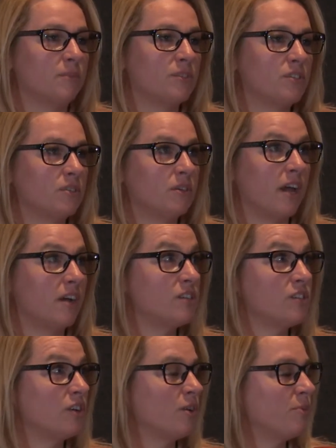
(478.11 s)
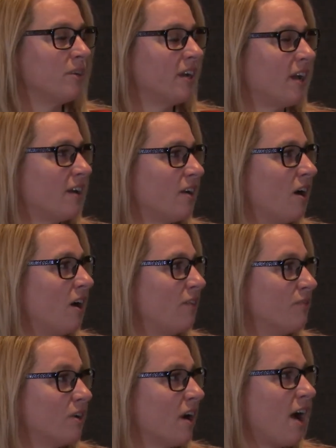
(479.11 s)
to Arizona putting out a call
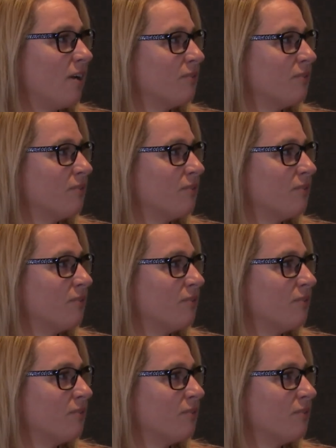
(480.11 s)
for how